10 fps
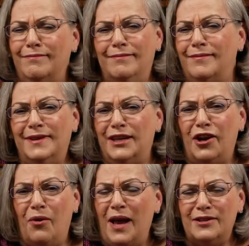you know
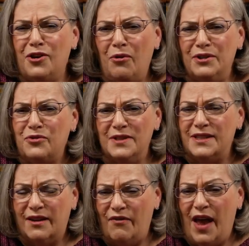has no intrinsic
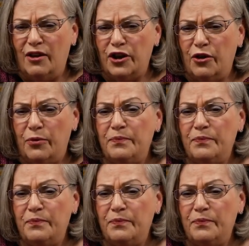value.